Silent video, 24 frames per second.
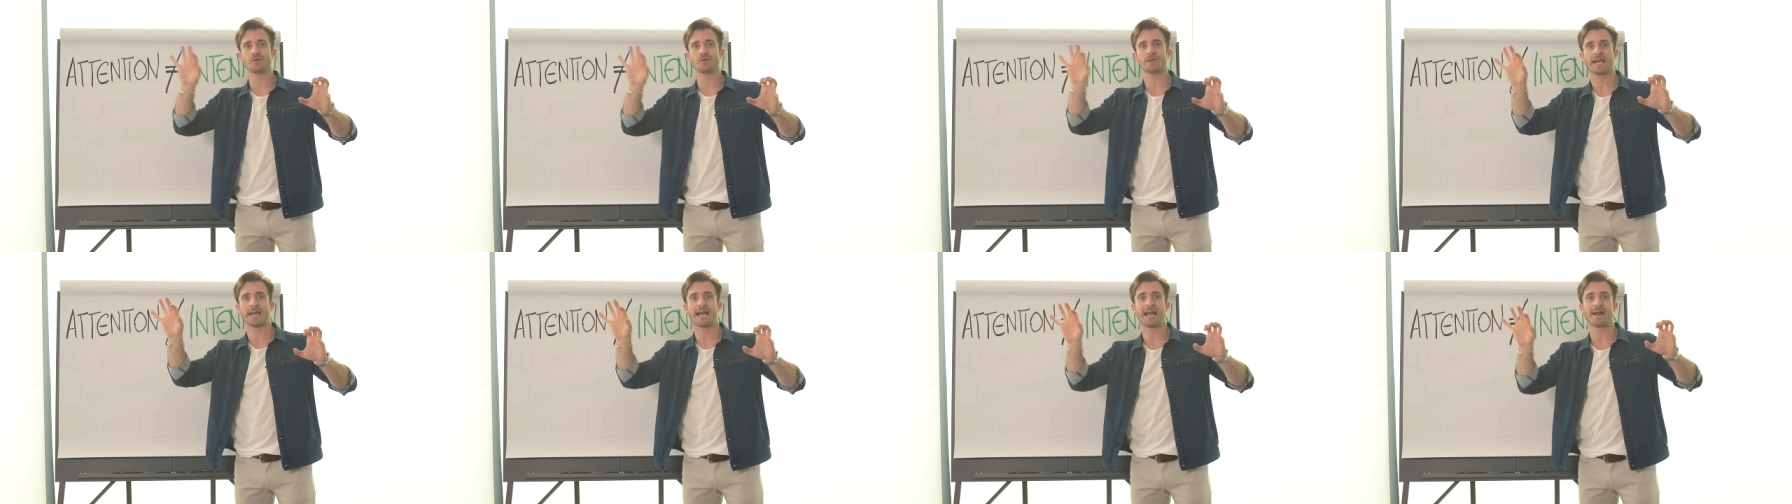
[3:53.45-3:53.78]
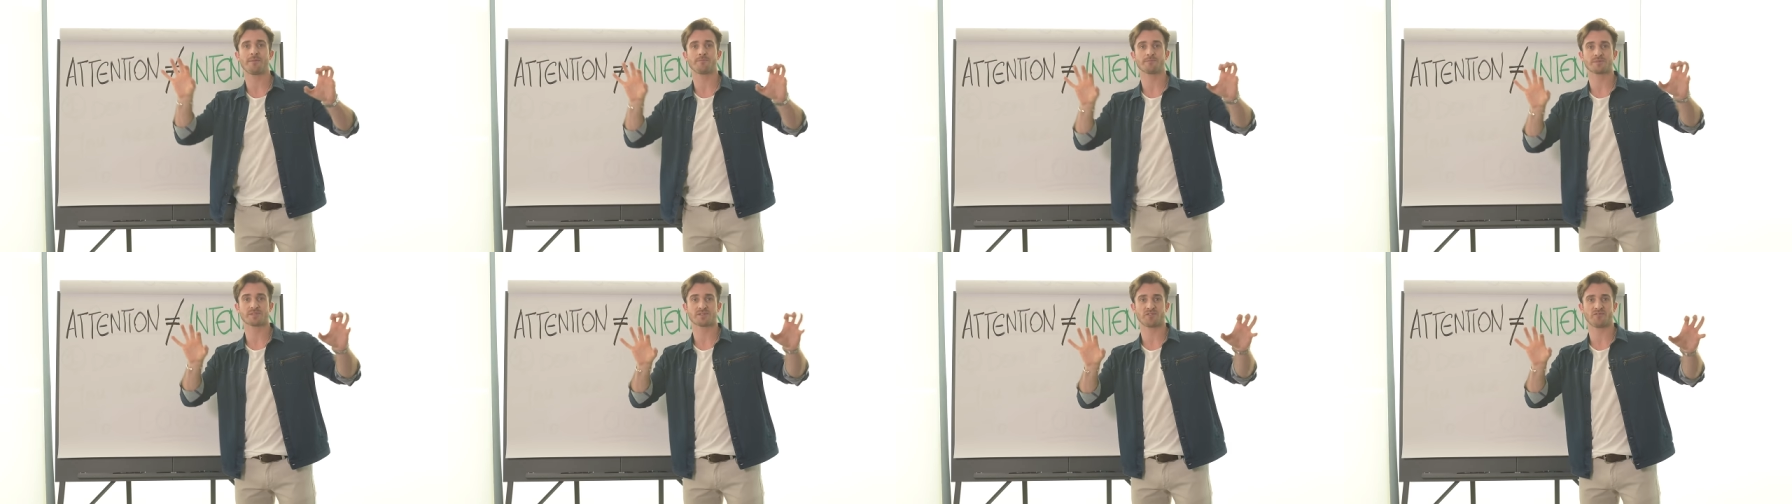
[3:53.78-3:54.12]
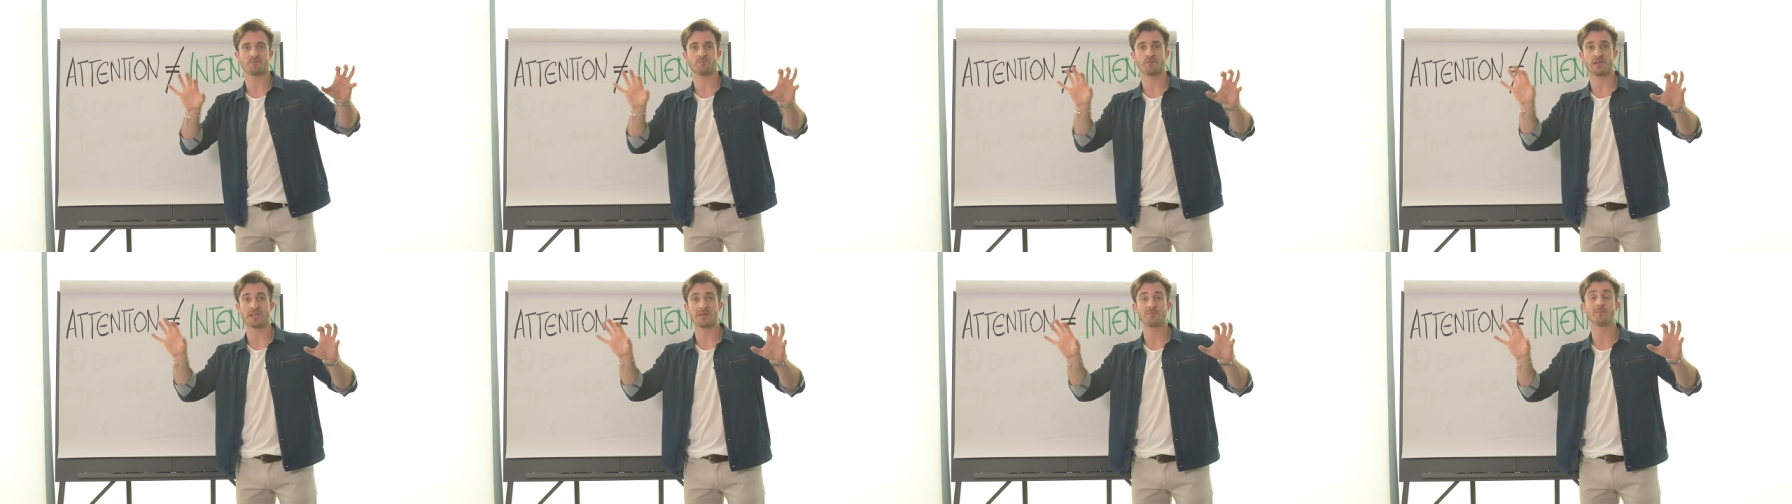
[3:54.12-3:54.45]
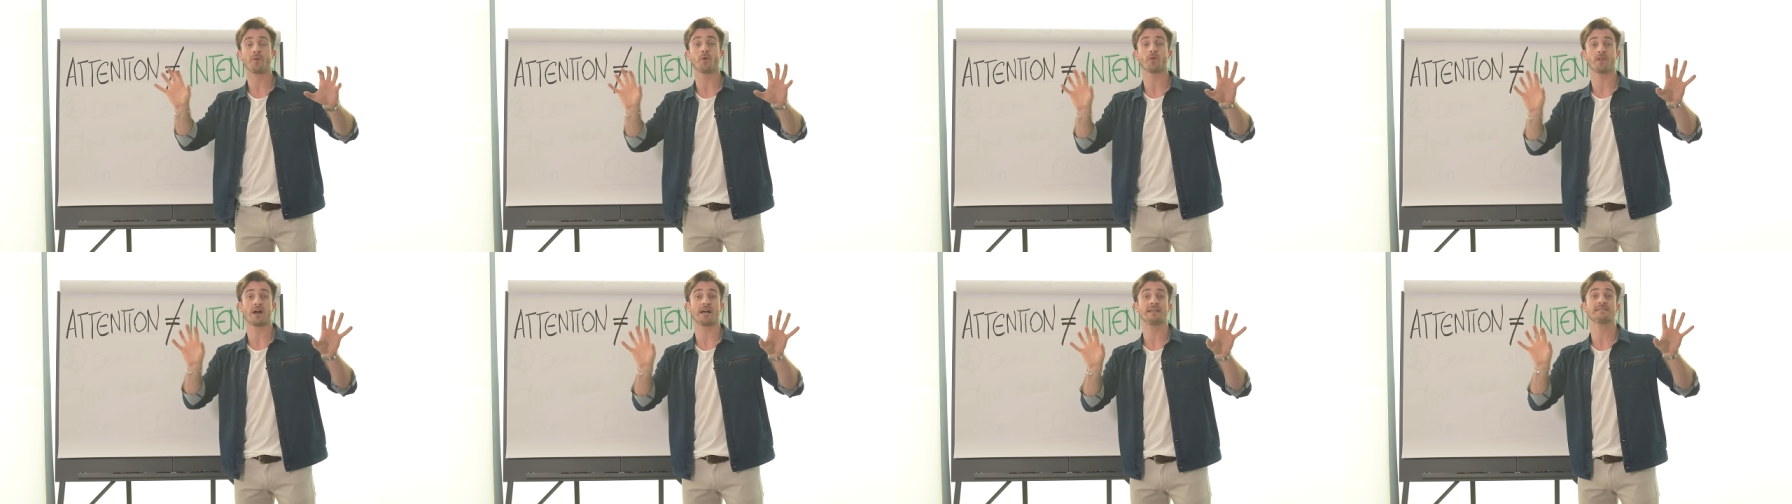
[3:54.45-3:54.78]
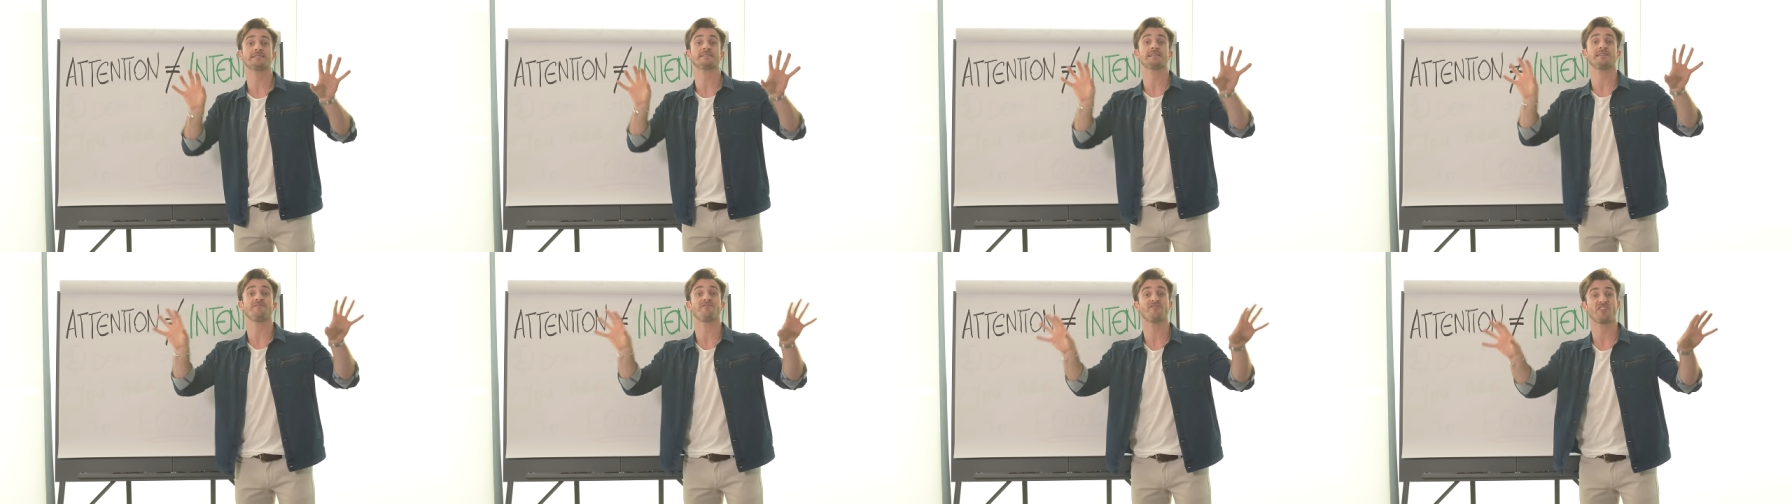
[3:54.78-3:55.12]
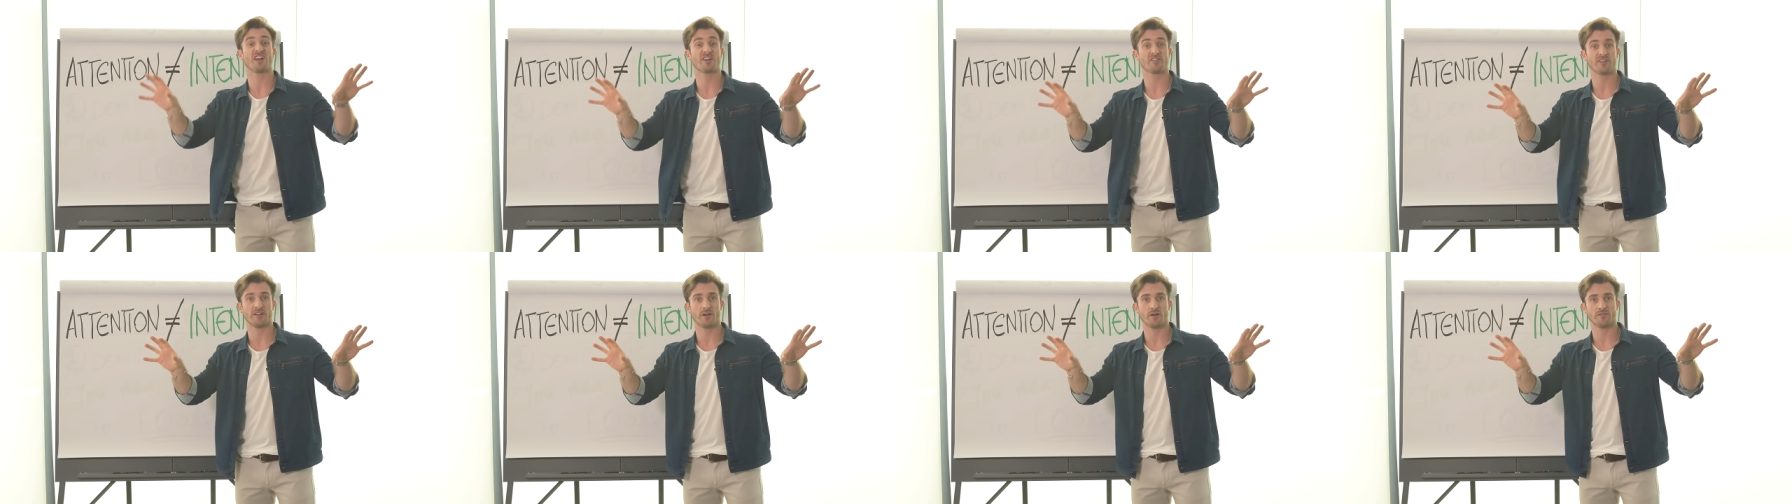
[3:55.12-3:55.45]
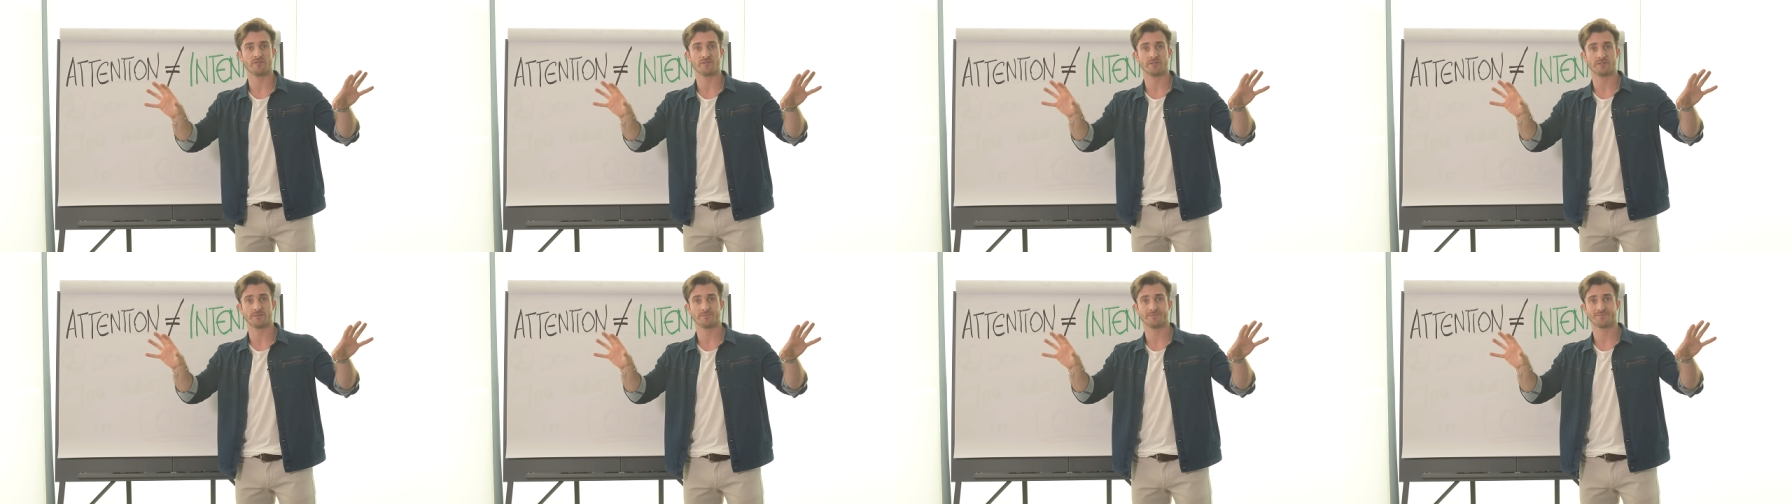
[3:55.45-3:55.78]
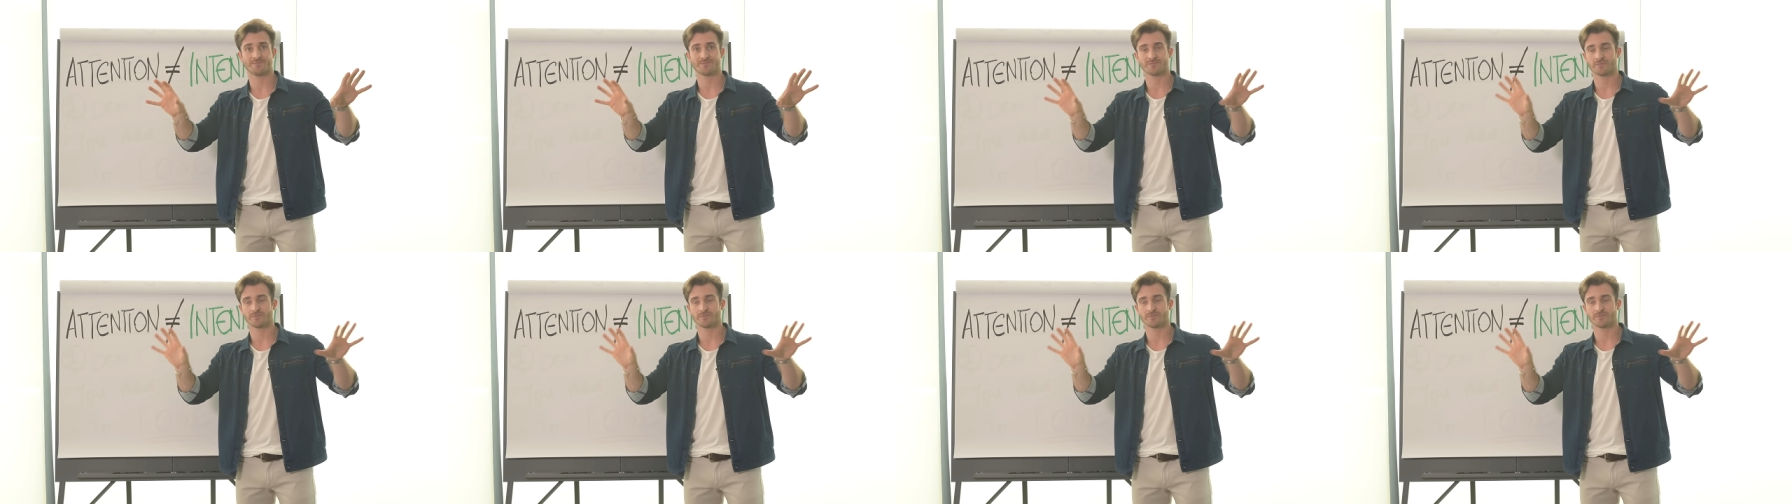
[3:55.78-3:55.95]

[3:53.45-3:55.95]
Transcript: camps of people that I see very often.